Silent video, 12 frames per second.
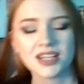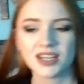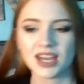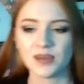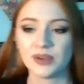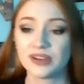
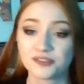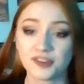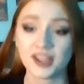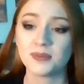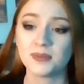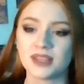and we have
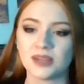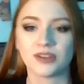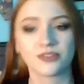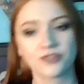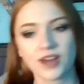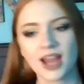family, we
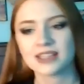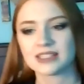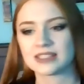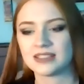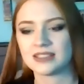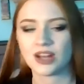have
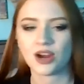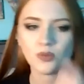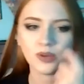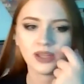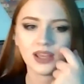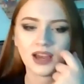friends, we
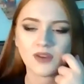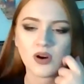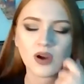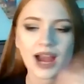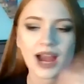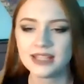have
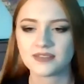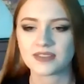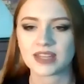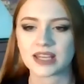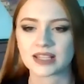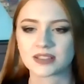all kinds of
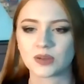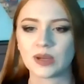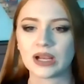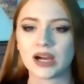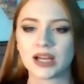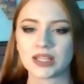things going
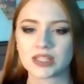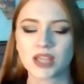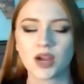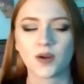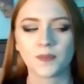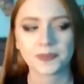on.
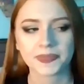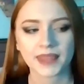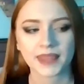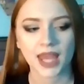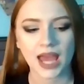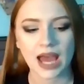So
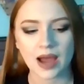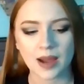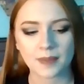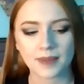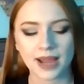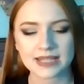
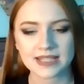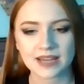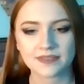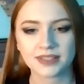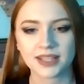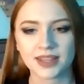I
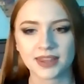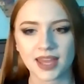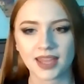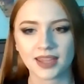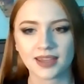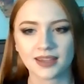definitely
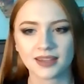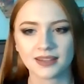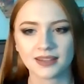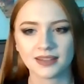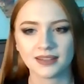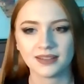think
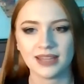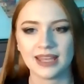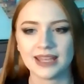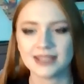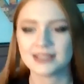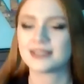
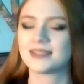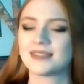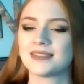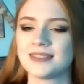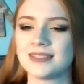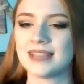it
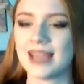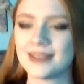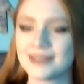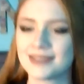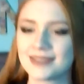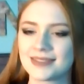
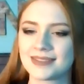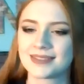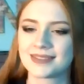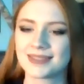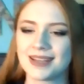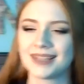
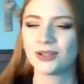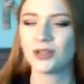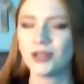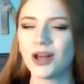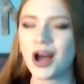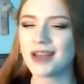gets a
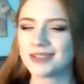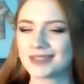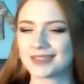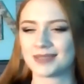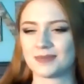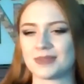little lost
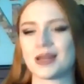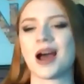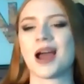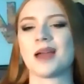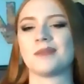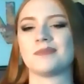
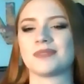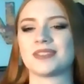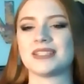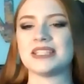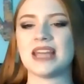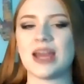sometimes
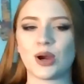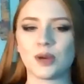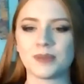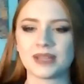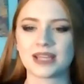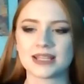in there,
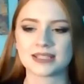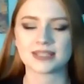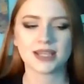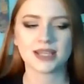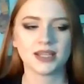because